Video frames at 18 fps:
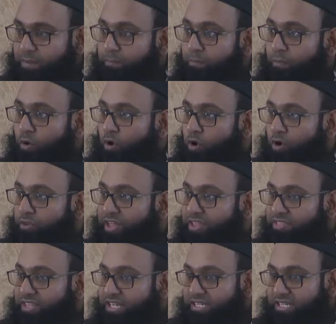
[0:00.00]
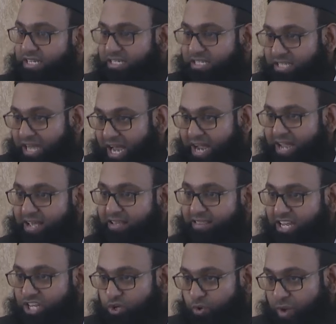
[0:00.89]
more than the desire
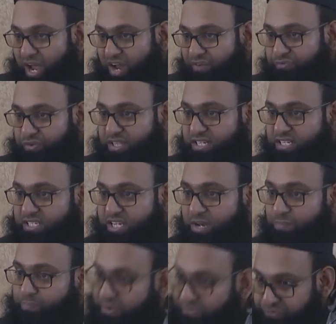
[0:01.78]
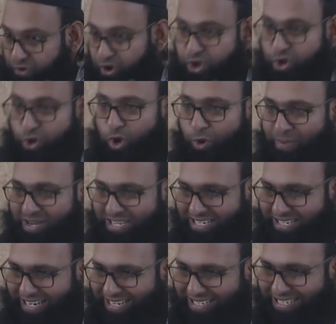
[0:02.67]
that you had for the sin before you
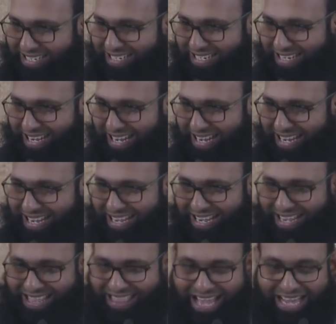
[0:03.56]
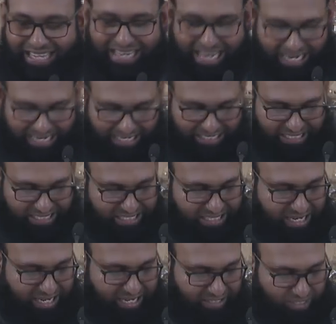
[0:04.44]
committed it. That
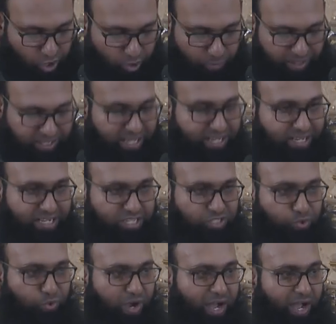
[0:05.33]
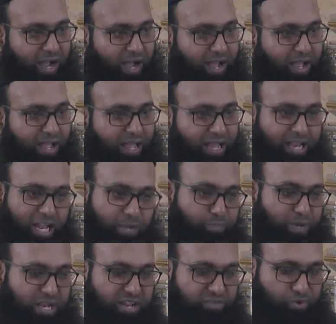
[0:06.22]
is tawbatan nasuha.
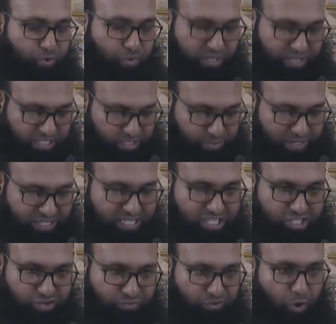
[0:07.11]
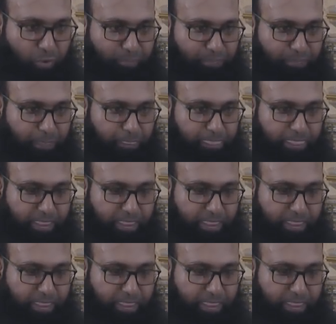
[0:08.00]
Let me leave you with this message of hope.